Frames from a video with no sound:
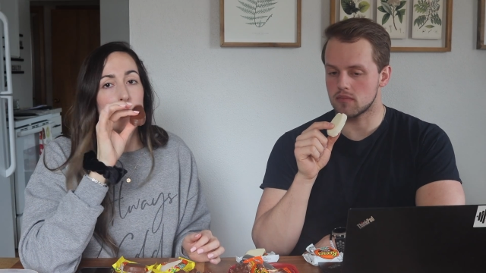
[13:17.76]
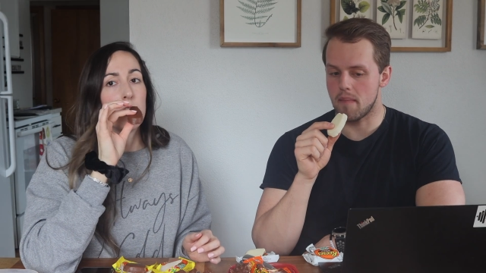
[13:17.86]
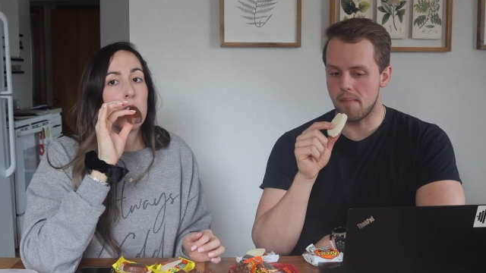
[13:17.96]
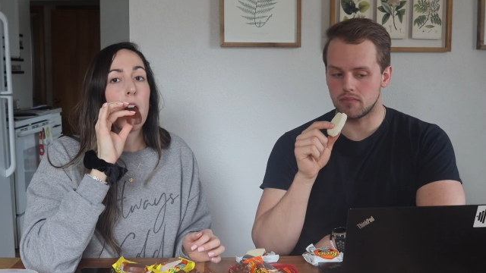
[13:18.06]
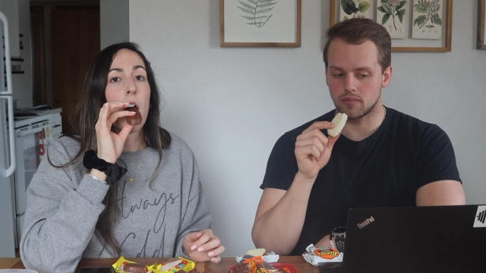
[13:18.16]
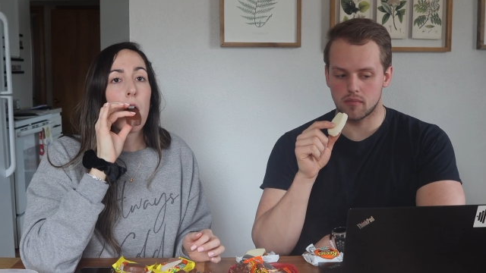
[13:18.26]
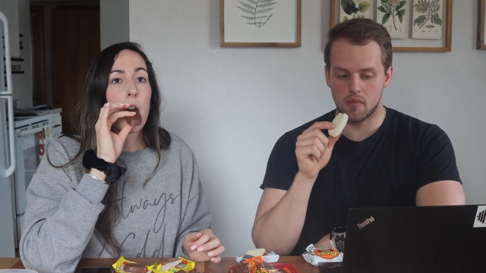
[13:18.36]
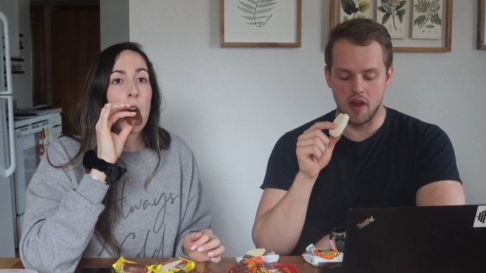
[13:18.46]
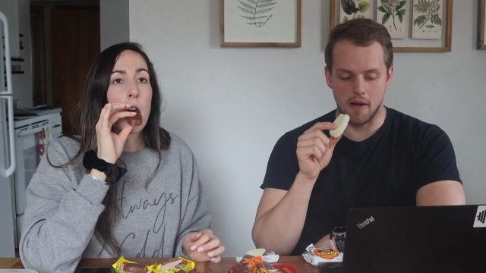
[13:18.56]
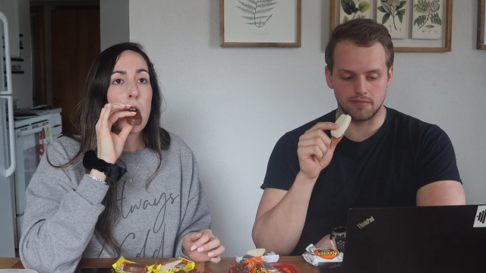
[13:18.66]
Speaker 1: a treat.
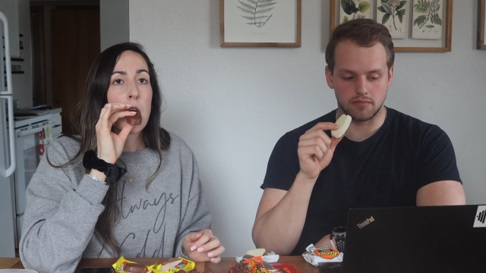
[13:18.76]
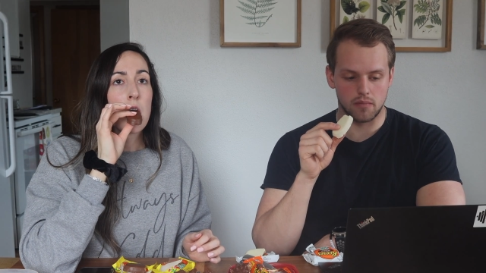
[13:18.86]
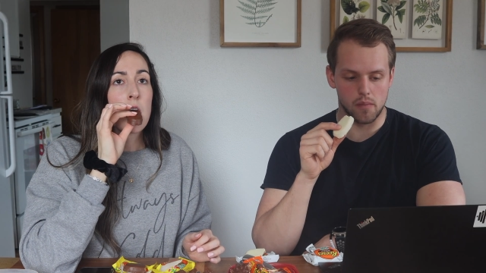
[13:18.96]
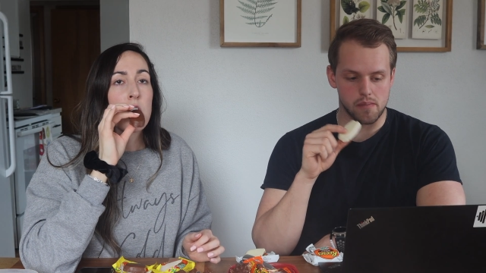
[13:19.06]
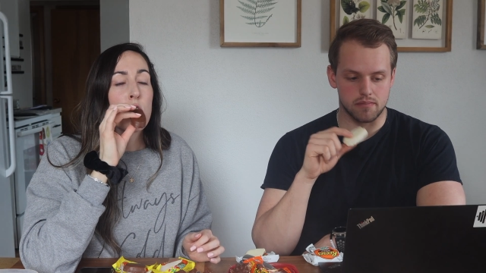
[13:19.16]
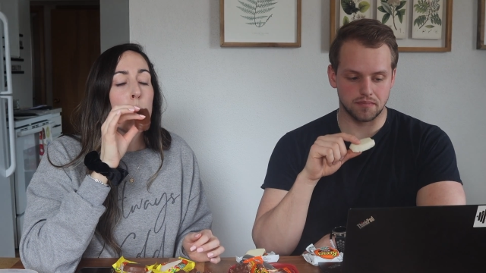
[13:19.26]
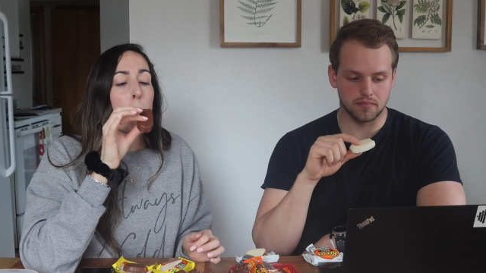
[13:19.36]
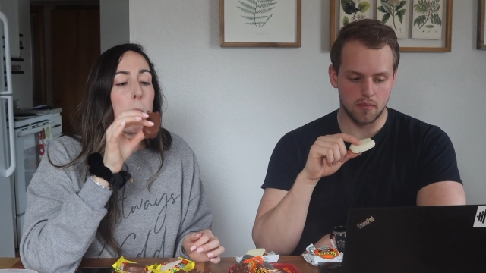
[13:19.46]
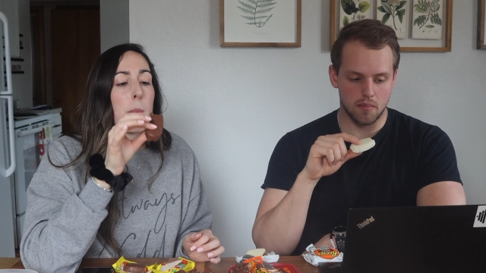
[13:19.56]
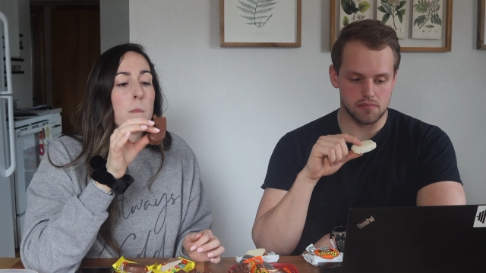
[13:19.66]
Yeah.
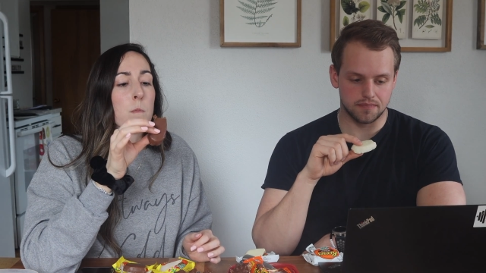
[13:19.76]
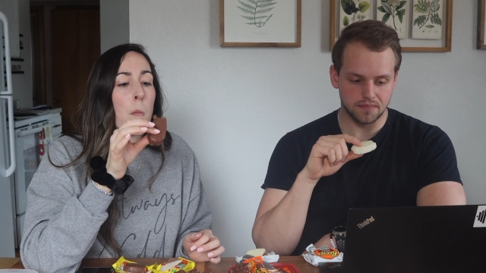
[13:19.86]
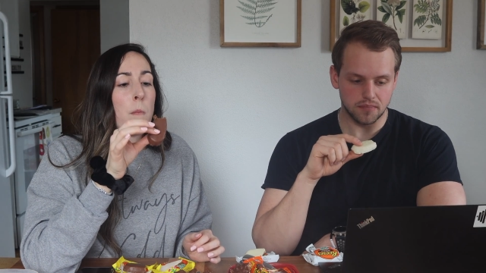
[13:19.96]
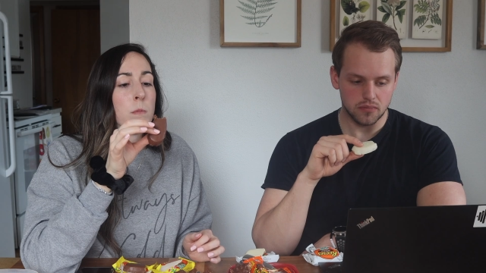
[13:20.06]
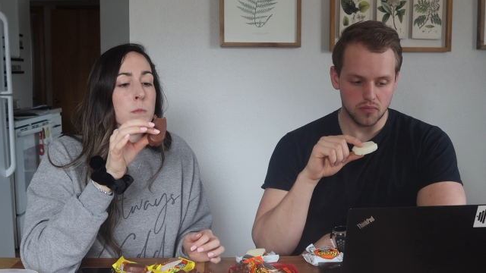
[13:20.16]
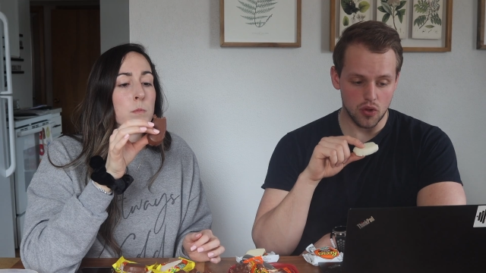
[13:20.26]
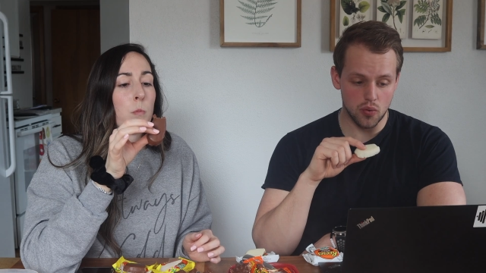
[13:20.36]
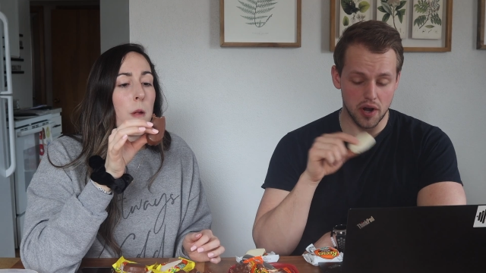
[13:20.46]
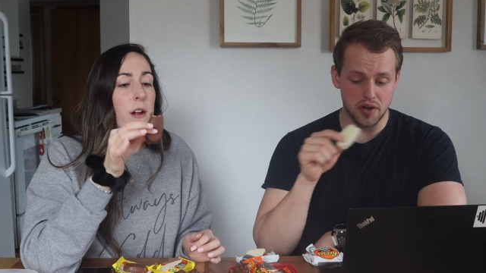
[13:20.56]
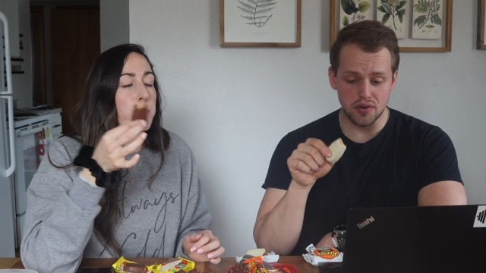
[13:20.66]
Mm-hmm.
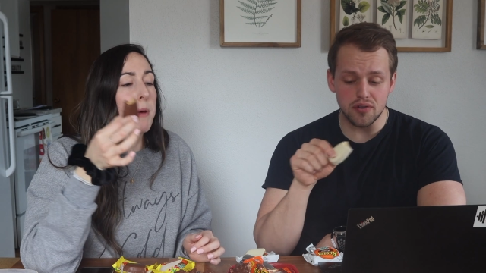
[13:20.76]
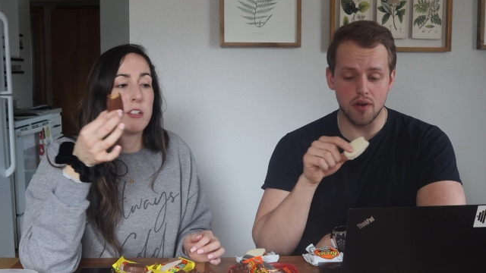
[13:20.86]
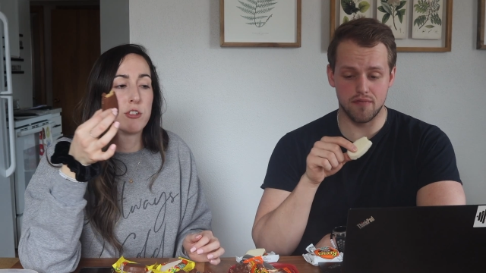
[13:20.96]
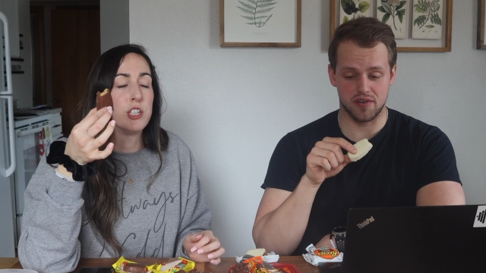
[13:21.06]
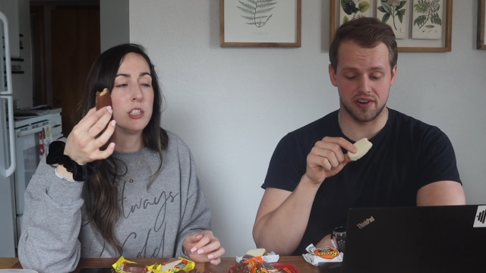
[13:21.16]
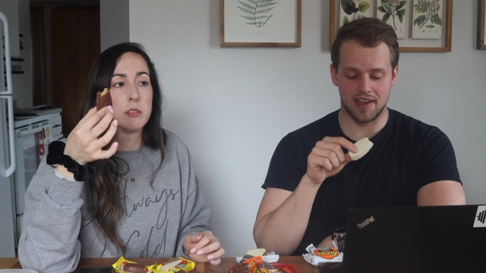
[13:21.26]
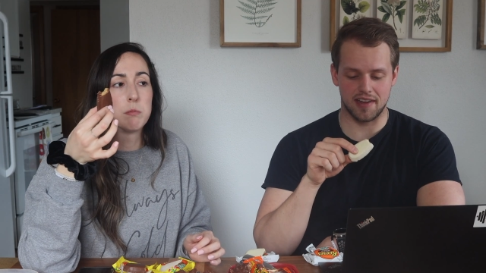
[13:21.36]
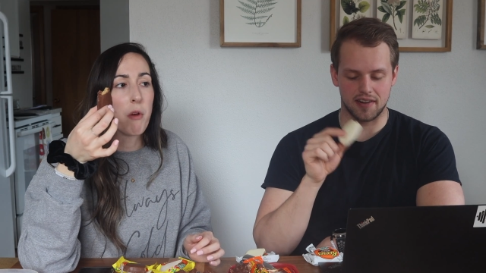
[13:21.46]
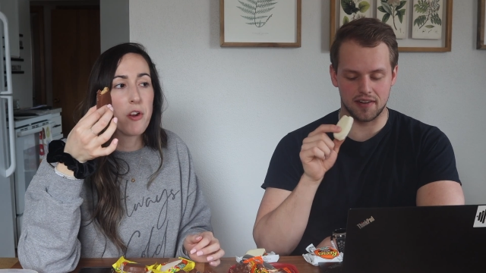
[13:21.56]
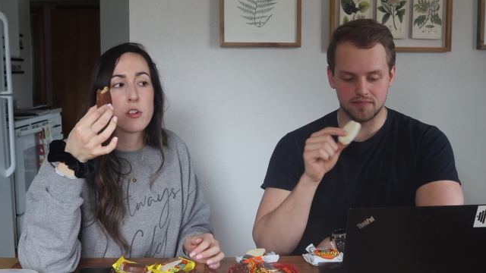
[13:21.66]
It's better chilled.
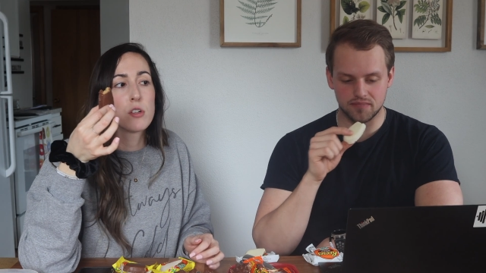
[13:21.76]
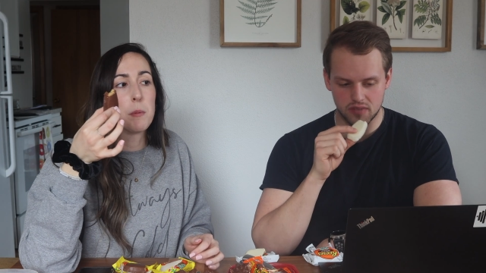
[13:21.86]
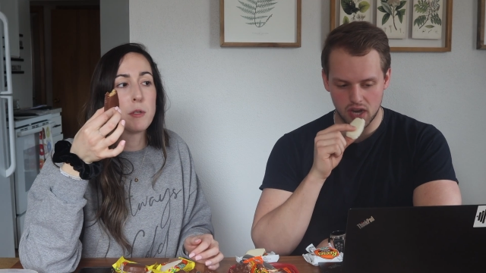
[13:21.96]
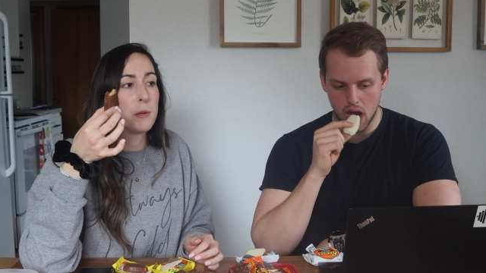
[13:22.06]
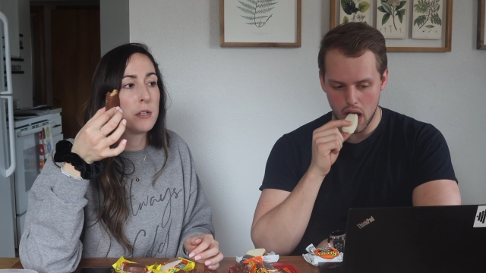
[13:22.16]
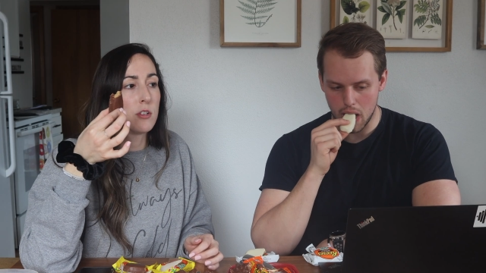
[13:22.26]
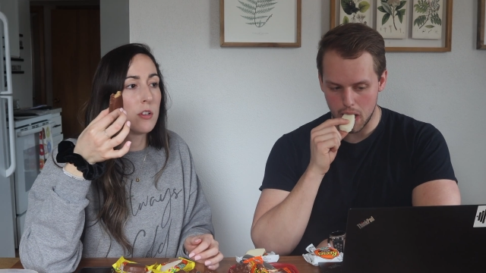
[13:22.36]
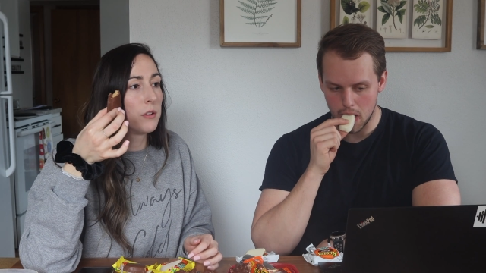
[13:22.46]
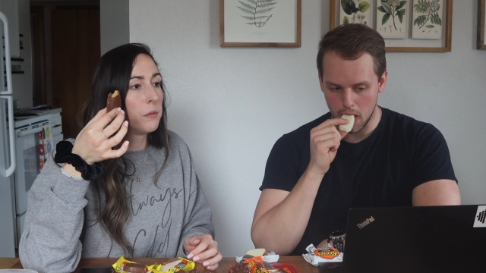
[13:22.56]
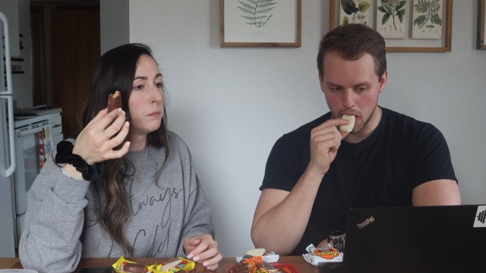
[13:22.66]
Candy. It's so much better
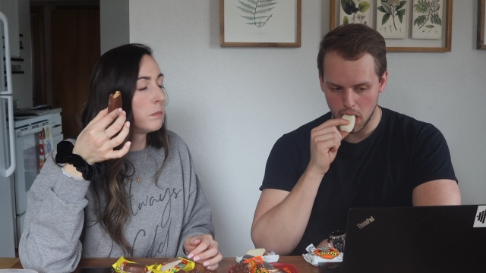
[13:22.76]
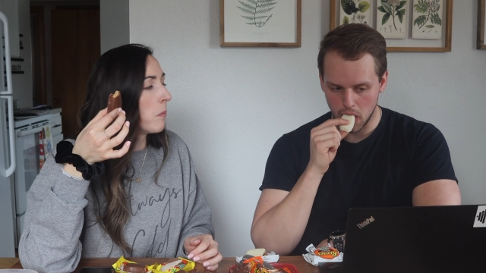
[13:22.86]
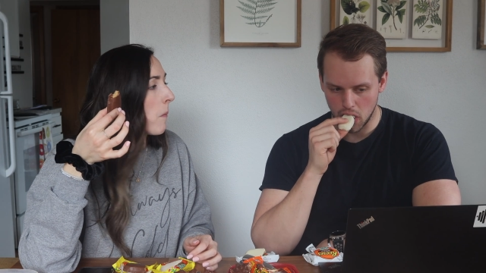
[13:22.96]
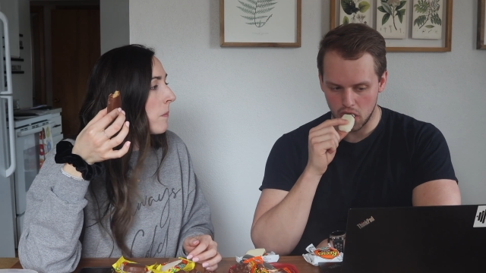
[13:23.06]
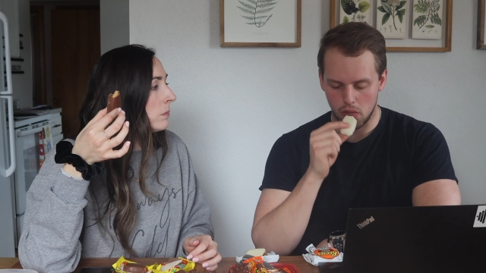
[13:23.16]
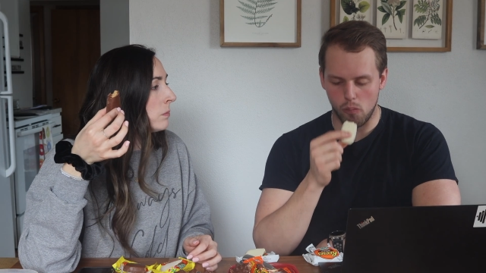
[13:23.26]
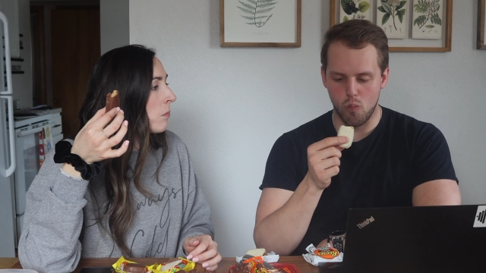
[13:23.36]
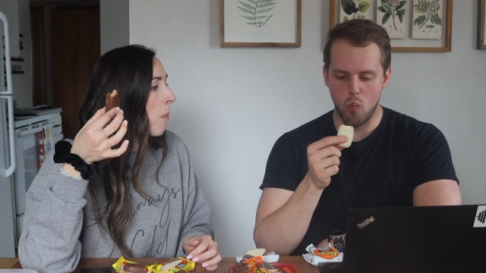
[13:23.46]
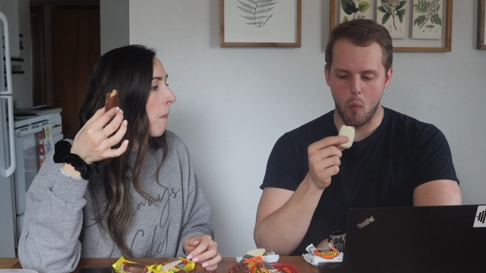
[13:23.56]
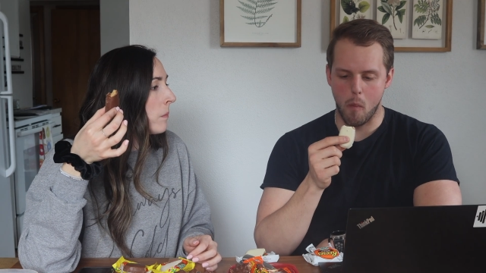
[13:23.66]
chilled.
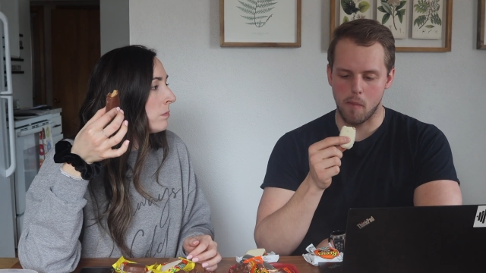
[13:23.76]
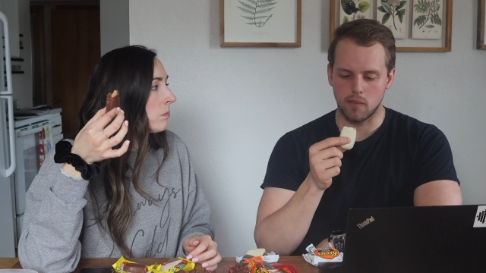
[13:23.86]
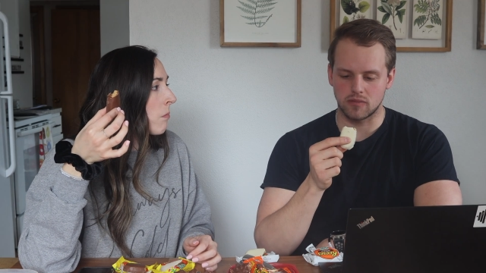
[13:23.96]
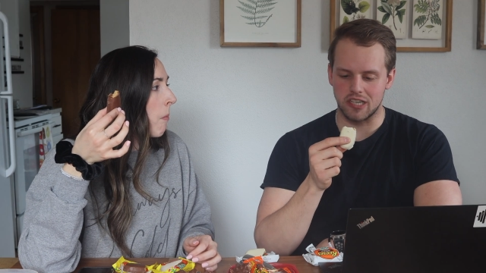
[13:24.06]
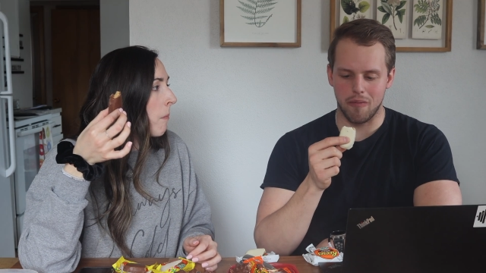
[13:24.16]
Yeah.